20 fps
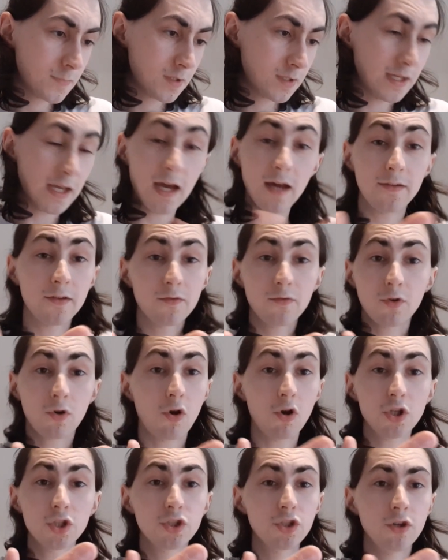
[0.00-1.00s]
Yeah, the
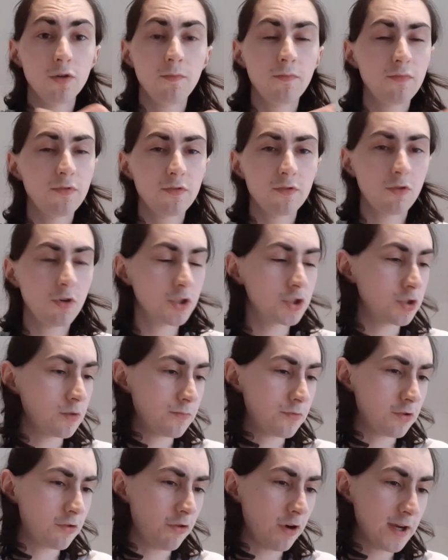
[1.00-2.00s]
costumes
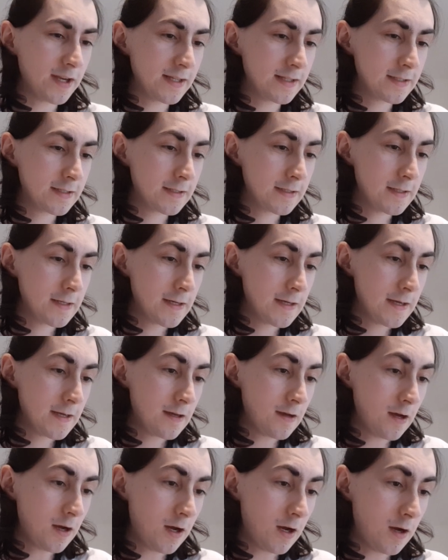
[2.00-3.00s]
are great.
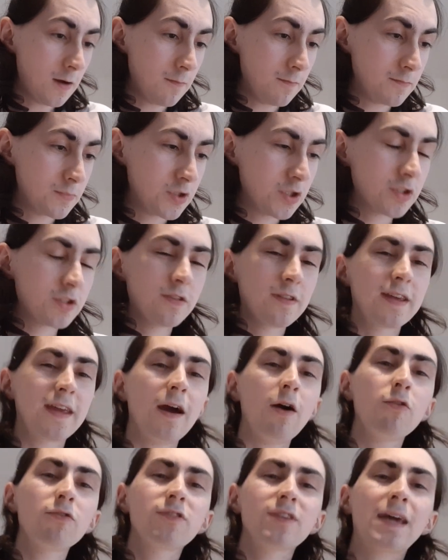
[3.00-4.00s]
Just the
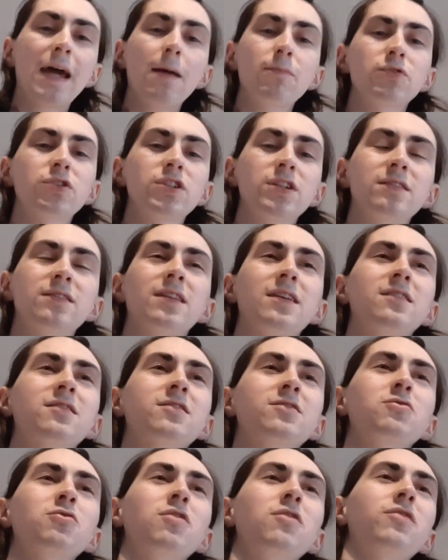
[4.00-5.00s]
girls are captured in this
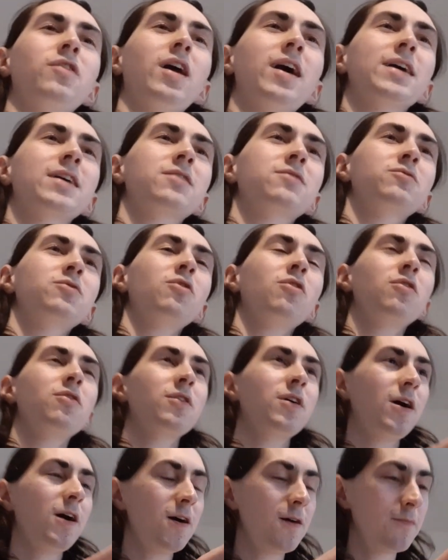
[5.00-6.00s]
sort of like not
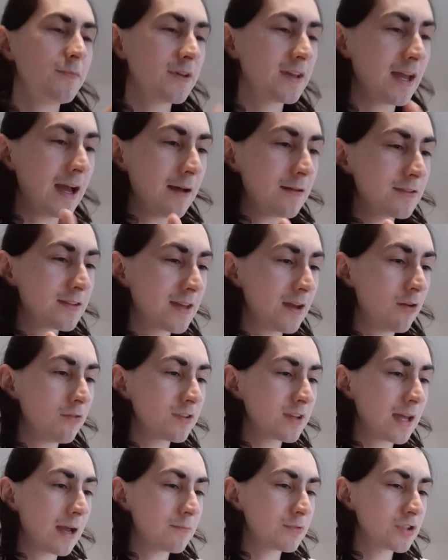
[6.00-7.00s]
the girls
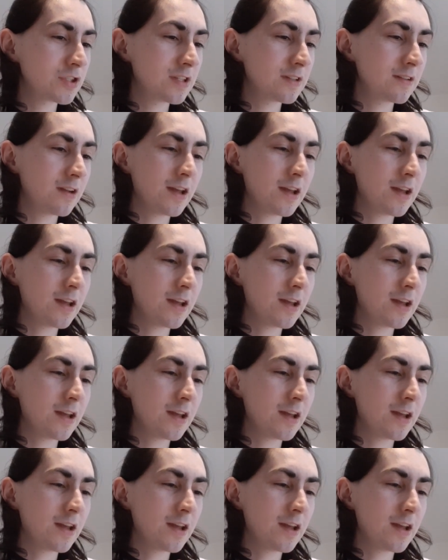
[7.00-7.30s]
are captured in,